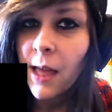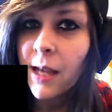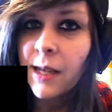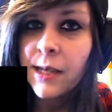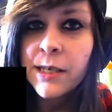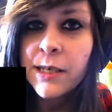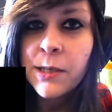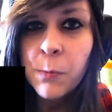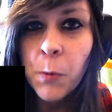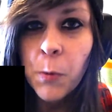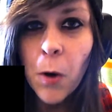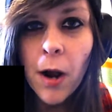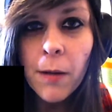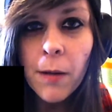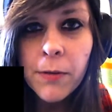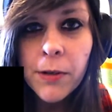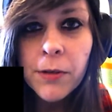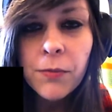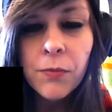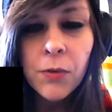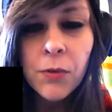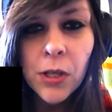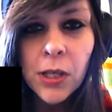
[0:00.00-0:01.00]
He's
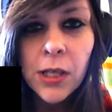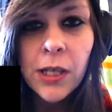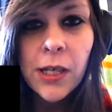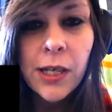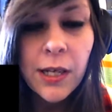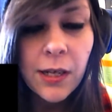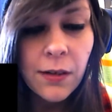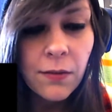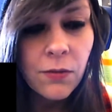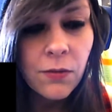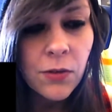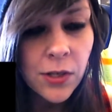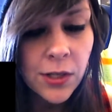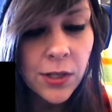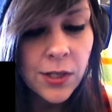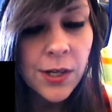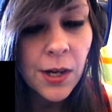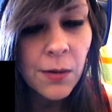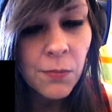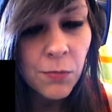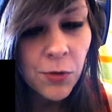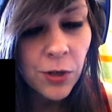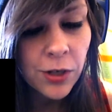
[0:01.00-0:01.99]
probably relieved
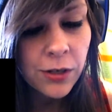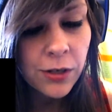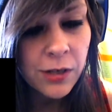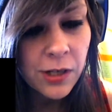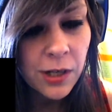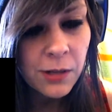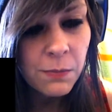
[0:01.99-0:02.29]
somewhere deep